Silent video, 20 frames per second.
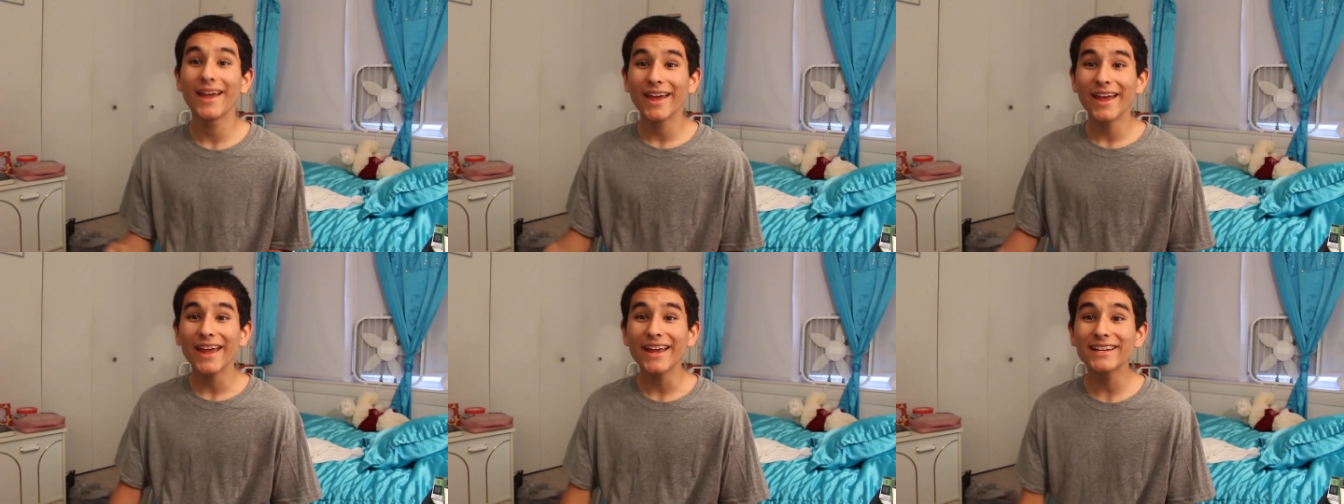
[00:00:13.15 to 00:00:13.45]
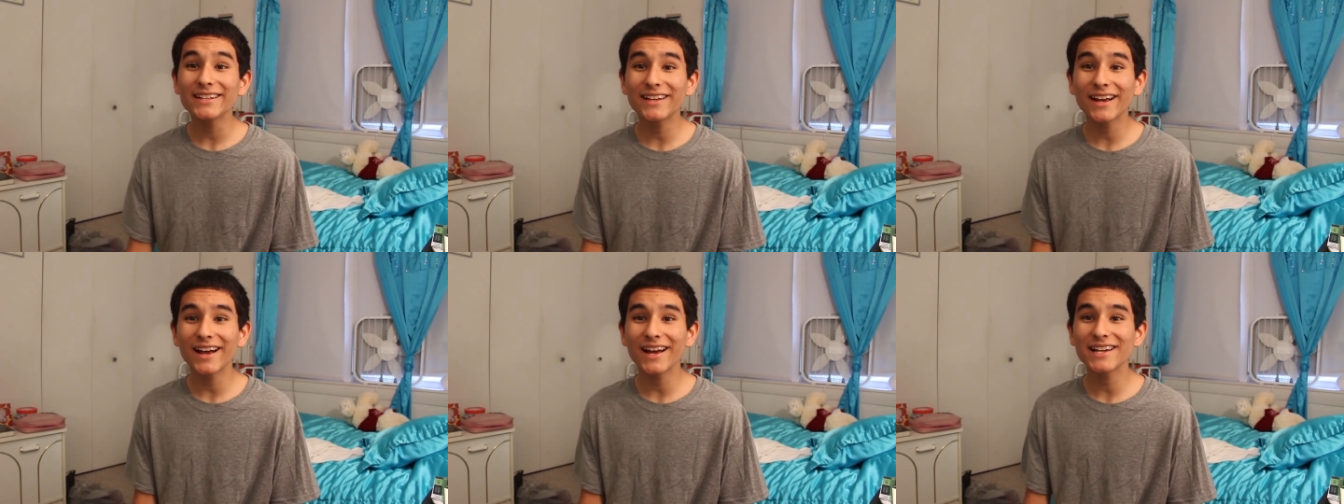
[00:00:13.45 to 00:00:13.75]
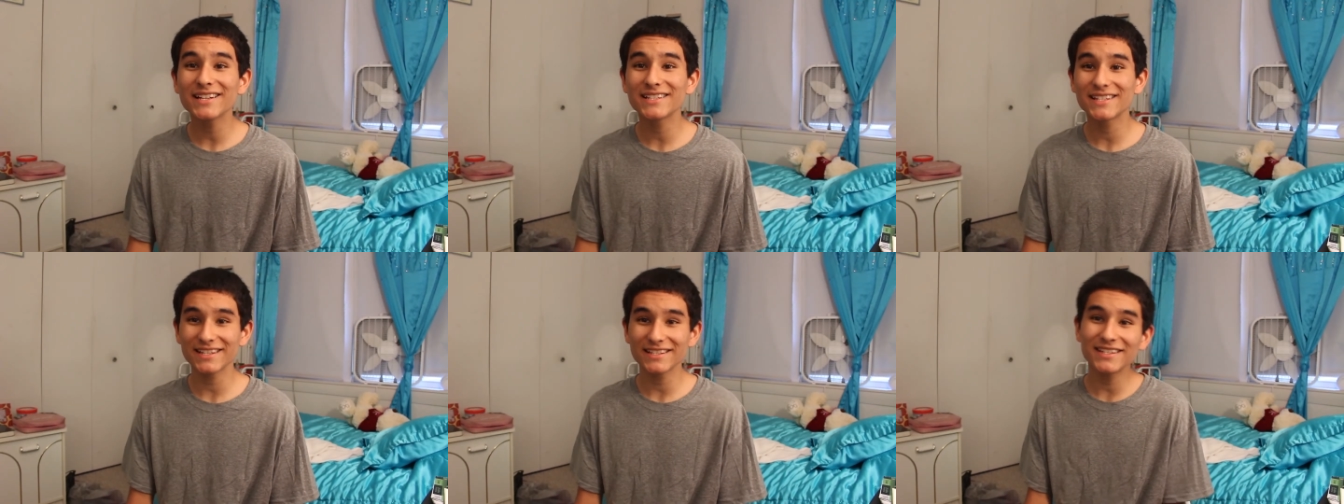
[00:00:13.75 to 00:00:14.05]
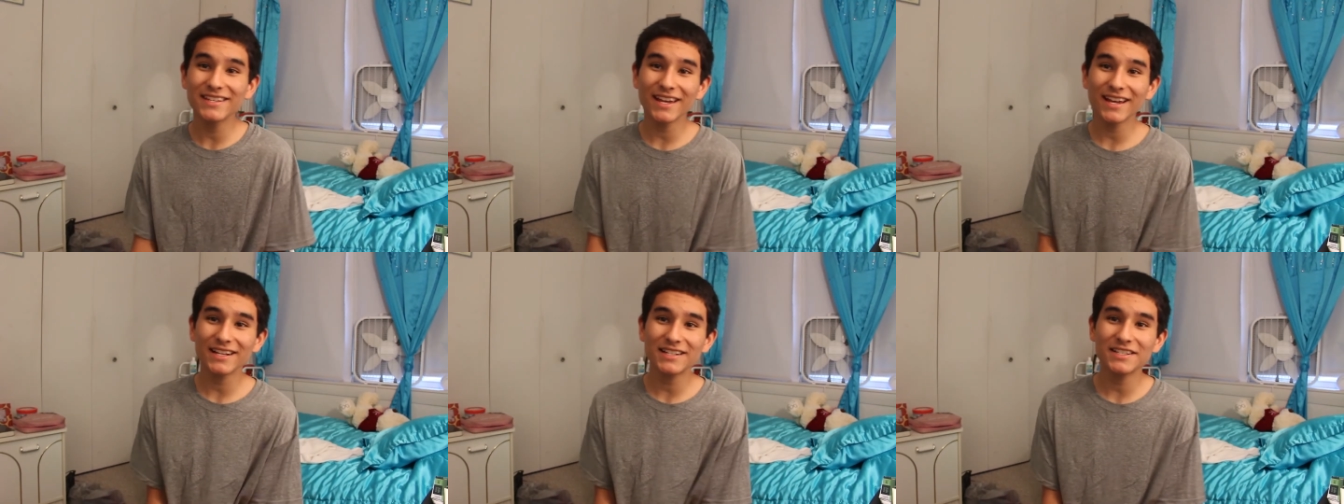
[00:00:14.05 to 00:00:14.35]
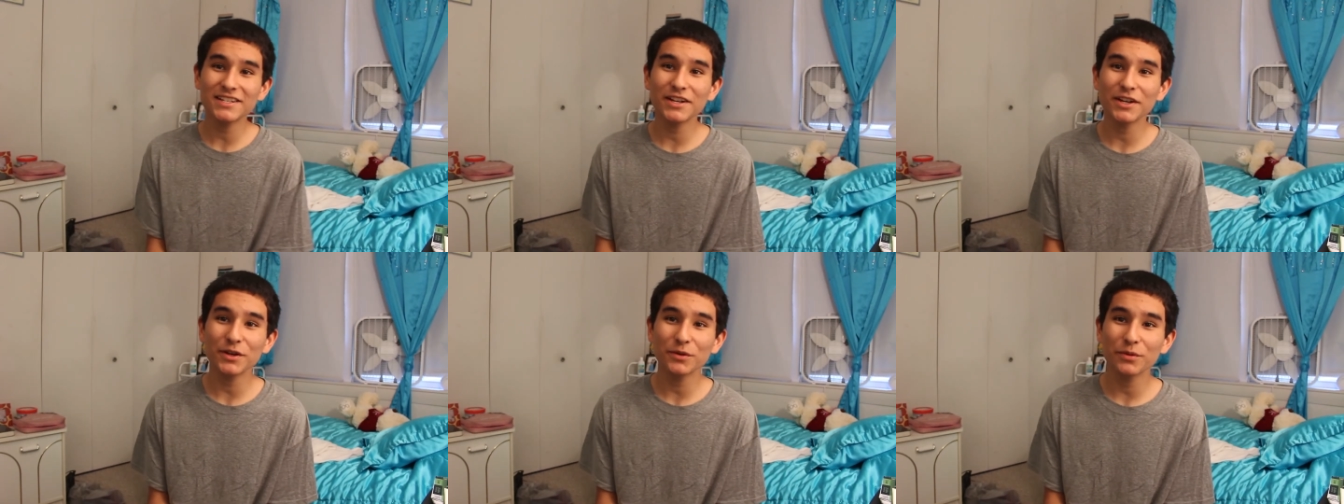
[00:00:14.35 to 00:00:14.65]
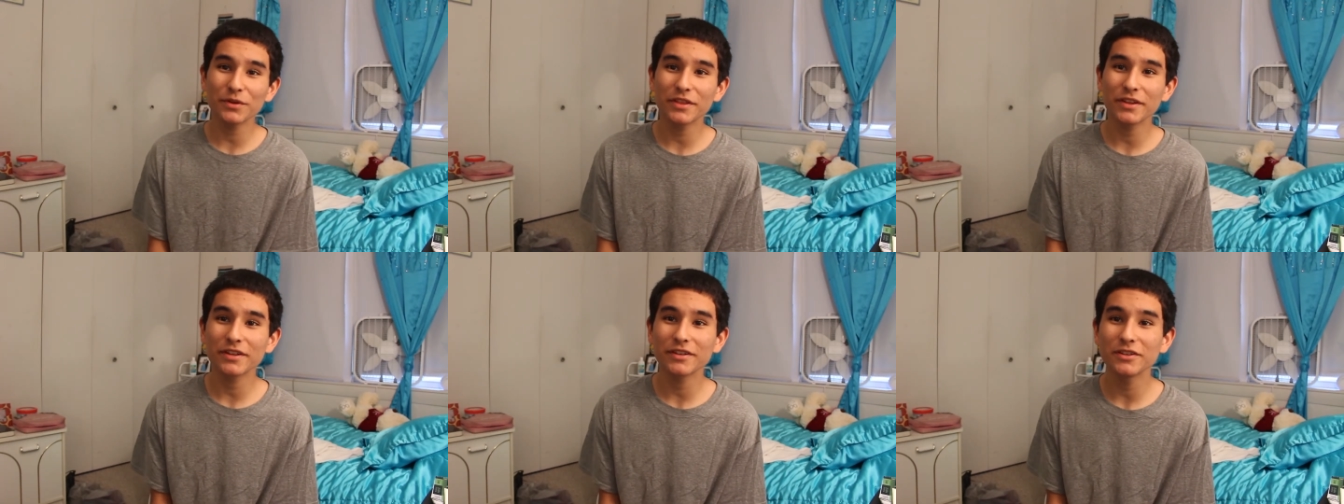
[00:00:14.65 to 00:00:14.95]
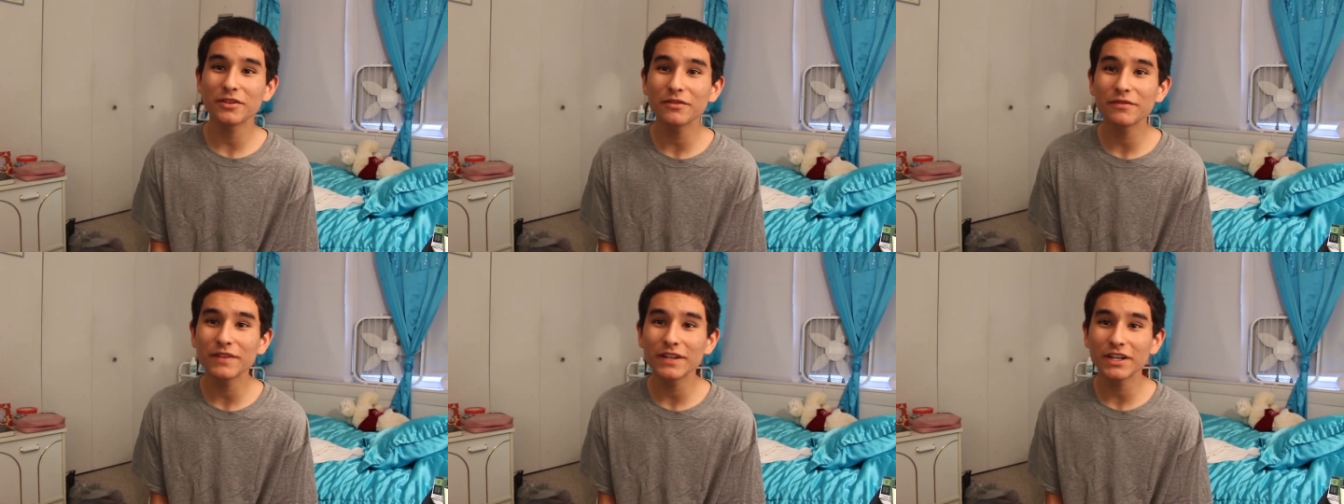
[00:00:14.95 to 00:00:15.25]
Hey guys, ETX here with a
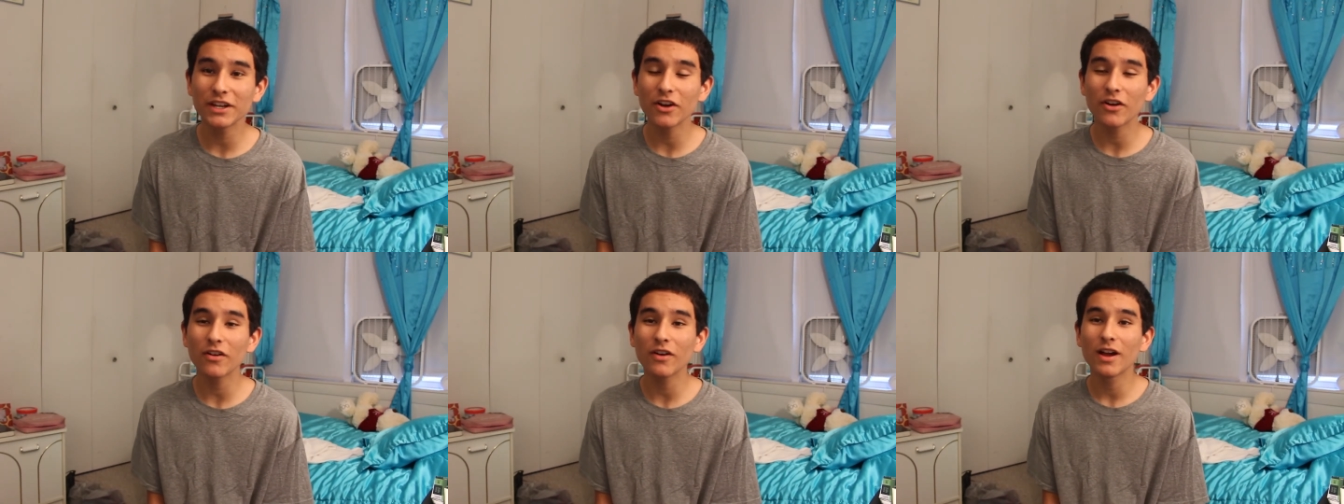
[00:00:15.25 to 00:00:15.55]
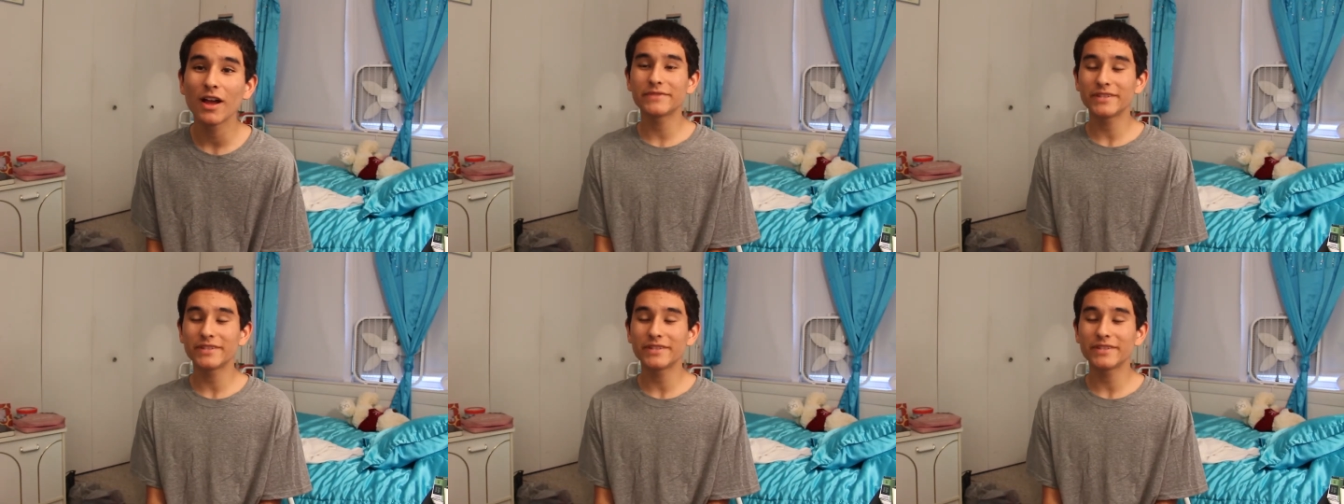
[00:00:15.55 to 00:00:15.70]
new video.